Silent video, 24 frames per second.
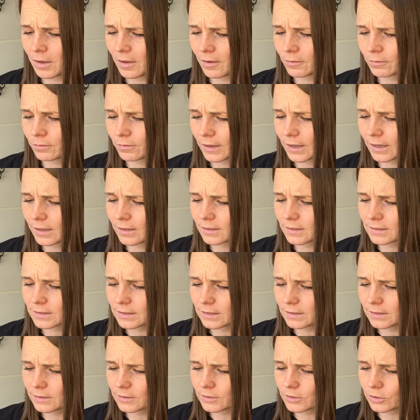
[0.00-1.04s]
effect
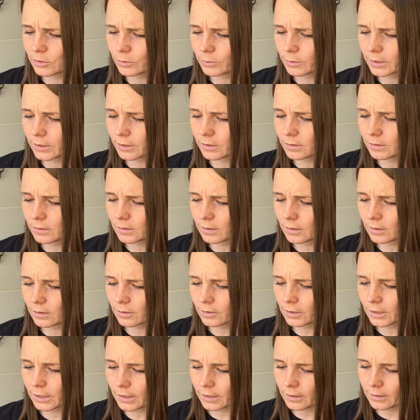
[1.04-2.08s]
to it.
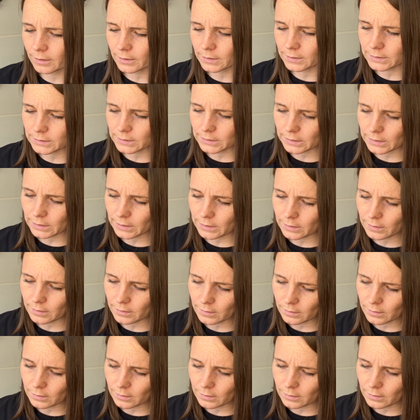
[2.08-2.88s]
Okay, let's see.